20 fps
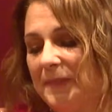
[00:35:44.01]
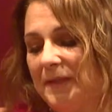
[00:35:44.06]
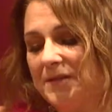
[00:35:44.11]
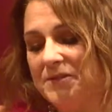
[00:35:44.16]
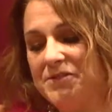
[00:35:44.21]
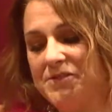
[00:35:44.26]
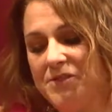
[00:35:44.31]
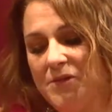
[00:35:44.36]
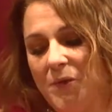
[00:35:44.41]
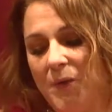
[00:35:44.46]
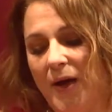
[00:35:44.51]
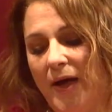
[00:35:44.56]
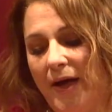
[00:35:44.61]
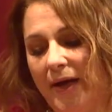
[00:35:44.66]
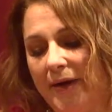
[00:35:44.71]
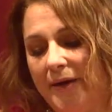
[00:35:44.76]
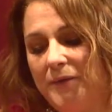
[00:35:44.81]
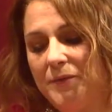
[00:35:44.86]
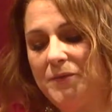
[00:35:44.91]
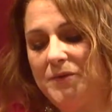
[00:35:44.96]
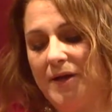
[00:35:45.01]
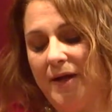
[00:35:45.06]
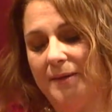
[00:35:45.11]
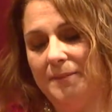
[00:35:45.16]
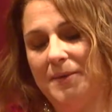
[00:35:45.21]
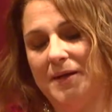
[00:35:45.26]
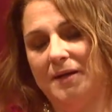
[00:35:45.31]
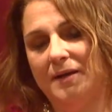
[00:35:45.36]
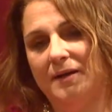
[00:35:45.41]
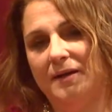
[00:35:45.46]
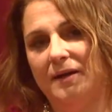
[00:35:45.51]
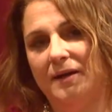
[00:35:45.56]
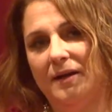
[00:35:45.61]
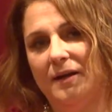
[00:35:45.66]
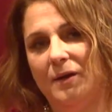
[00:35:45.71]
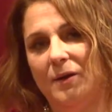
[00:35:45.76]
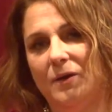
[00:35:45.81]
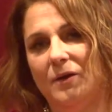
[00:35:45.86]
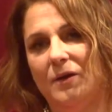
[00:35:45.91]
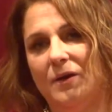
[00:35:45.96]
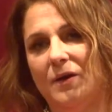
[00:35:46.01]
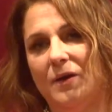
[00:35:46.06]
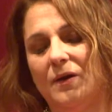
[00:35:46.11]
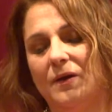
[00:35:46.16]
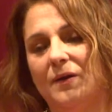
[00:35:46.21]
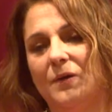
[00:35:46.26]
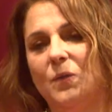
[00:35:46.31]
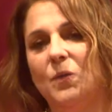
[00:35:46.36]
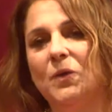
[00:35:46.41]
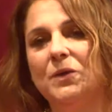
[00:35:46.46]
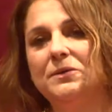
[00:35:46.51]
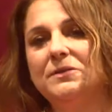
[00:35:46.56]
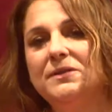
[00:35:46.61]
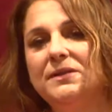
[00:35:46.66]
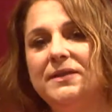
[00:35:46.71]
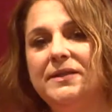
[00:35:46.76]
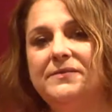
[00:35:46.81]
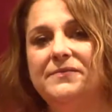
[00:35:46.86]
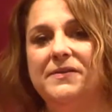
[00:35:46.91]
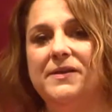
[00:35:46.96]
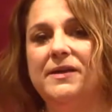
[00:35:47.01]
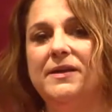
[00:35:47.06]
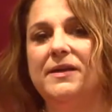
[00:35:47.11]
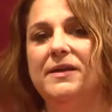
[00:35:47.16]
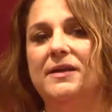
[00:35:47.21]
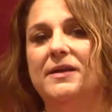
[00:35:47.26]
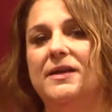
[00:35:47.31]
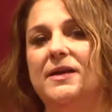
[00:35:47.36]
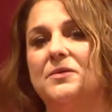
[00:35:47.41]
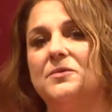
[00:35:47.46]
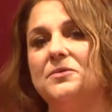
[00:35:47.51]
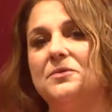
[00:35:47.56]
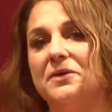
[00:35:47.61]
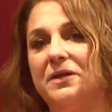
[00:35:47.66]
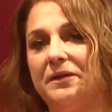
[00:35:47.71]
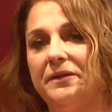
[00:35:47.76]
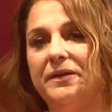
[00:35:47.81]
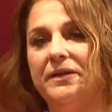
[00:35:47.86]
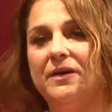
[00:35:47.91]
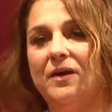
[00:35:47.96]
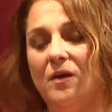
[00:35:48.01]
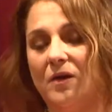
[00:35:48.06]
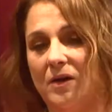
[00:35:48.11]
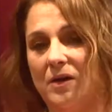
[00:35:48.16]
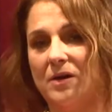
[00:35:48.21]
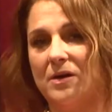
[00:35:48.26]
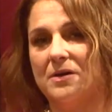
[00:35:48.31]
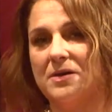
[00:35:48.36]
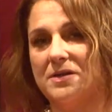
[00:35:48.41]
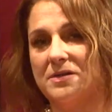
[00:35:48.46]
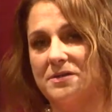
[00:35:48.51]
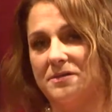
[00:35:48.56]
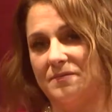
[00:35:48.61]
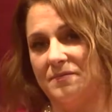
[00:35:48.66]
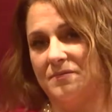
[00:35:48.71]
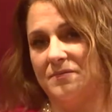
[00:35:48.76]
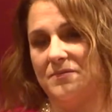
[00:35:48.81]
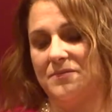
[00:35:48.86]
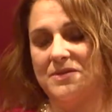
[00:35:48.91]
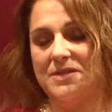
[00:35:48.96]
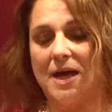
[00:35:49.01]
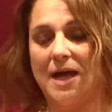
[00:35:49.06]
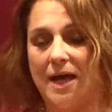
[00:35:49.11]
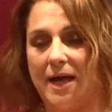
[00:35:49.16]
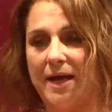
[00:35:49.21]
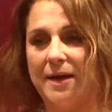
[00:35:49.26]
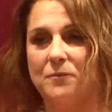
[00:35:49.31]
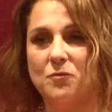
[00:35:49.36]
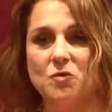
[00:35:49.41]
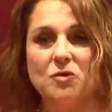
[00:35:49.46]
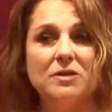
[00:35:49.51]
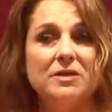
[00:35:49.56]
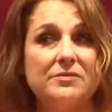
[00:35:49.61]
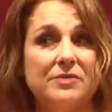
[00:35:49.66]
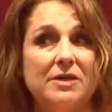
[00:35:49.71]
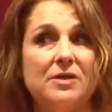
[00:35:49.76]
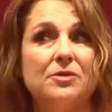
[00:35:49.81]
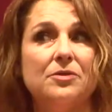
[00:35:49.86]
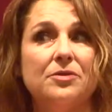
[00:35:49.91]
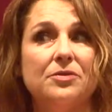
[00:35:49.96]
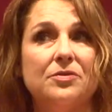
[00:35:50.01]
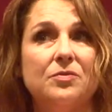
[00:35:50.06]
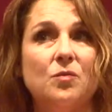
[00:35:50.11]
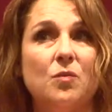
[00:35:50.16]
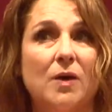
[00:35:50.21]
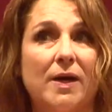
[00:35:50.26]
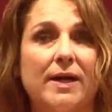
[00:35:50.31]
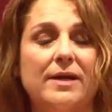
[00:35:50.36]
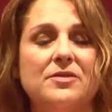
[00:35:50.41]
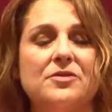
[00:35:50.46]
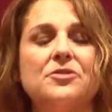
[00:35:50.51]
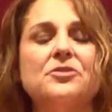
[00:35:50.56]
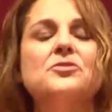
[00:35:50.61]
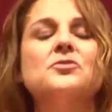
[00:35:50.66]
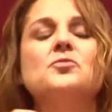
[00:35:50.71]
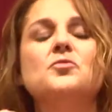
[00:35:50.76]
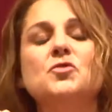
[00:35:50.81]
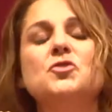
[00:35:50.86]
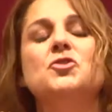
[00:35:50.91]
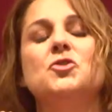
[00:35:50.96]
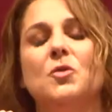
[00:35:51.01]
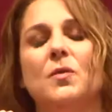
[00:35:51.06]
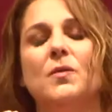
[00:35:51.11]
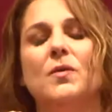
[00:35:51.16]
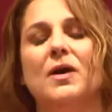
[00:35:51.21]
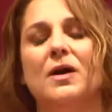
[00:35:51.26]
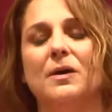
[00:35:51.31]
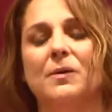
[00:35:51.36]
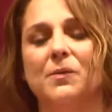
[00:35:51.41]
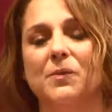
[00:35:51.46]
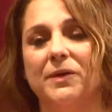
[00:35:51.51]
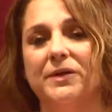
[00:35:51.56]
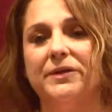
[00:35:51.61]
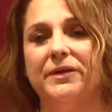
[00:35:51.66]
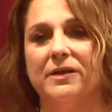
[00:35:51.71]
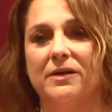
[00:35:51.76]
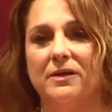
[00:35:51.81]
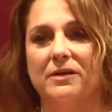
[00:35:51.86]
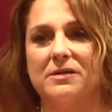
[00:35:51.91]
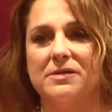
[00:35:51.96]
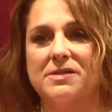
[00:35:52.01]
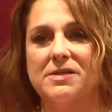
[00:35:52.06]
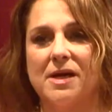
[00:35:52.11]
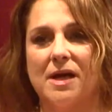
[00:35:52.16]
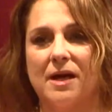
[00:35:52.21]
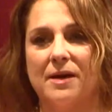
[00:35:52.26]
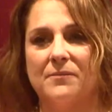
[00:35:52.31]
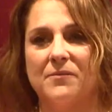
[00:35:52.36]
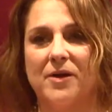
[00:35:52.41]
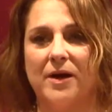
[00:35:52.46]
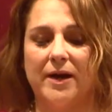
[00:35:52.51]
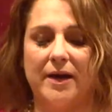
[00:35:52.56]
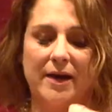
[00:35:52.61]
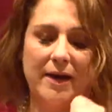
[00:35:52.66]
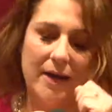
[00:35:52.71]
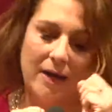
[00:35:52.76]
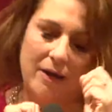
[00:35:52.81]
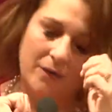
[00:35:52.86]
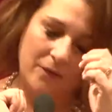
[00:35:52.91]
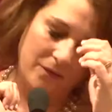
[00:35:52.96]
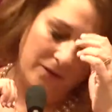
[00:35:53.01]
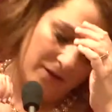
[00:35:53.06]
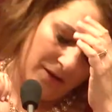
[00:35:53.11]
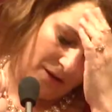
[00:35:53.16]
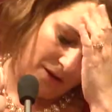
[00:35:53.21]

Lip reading: So I mean, we're living in a really hard time. We're living through a really hard time right now,